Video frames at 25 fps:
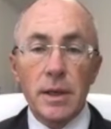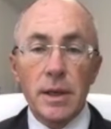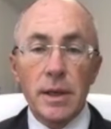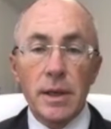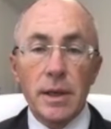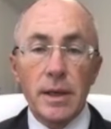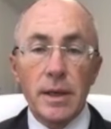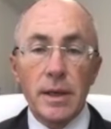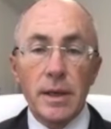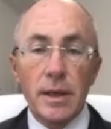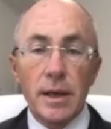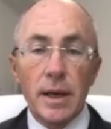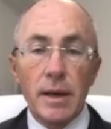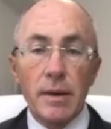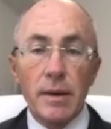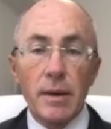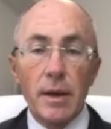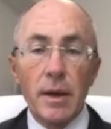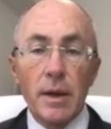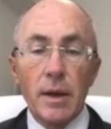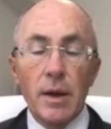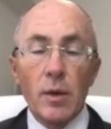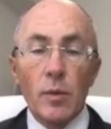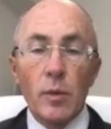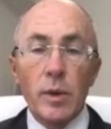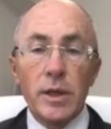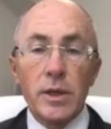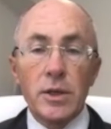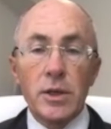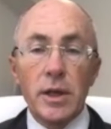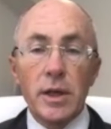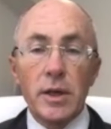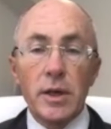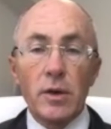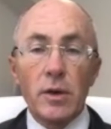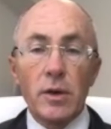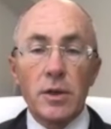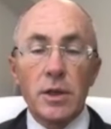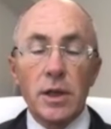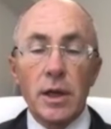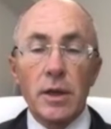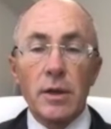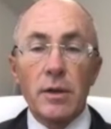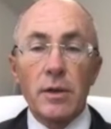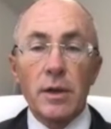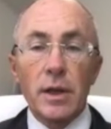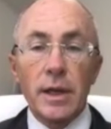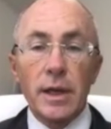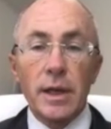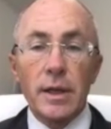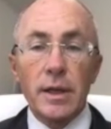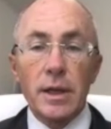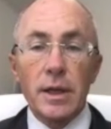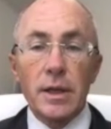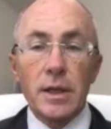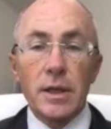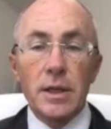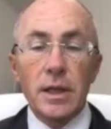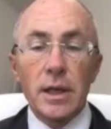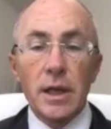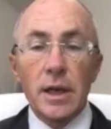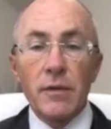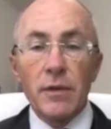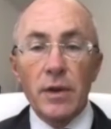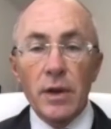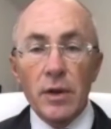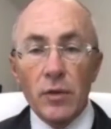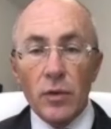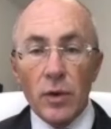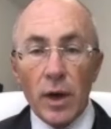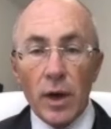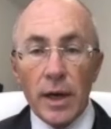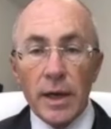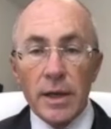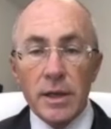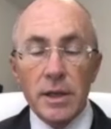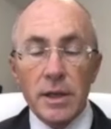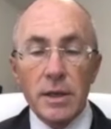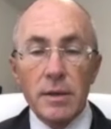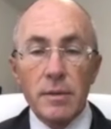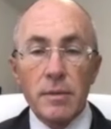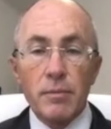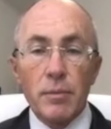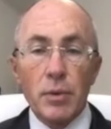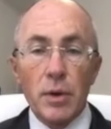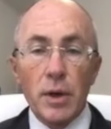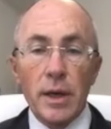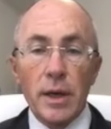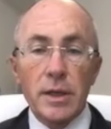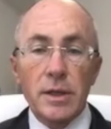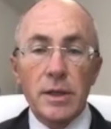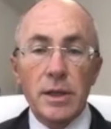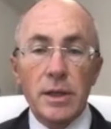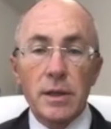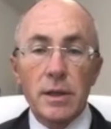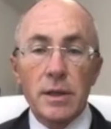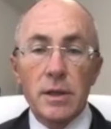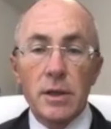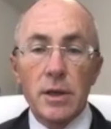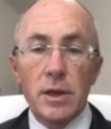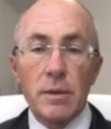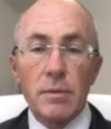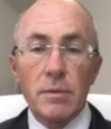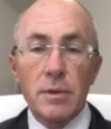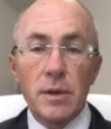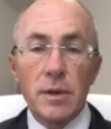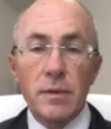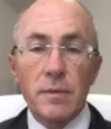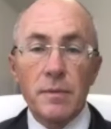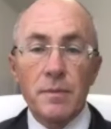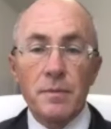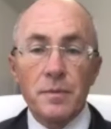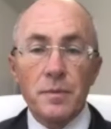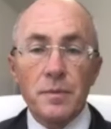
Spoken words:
And we see also the significant rise in price in terms of